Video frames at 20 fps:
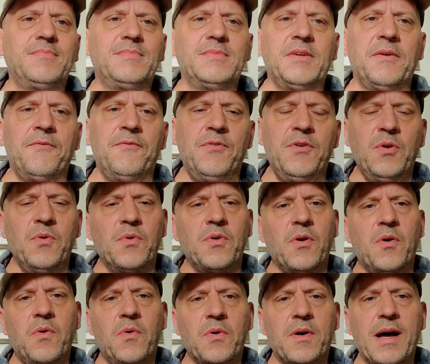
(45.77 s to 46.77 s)
view the
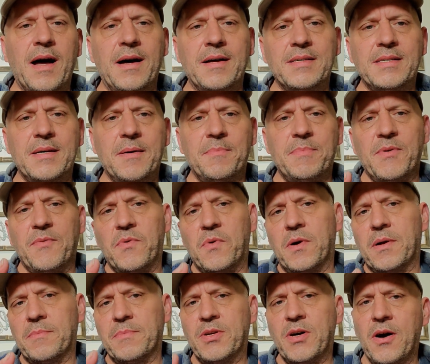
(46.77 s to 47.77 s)
whole concept of what
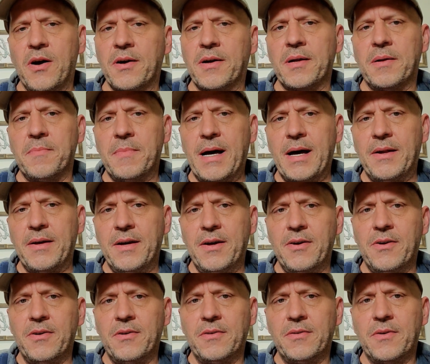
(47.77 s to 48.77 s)
I'm talking about
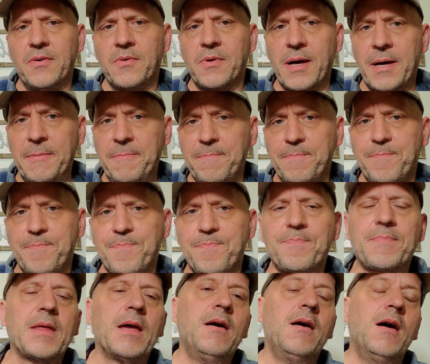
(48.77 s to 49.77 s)
here, okay?
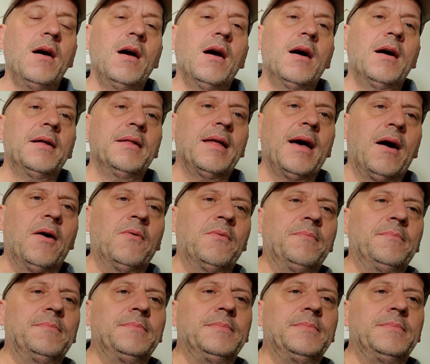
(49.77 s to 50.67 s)
Now,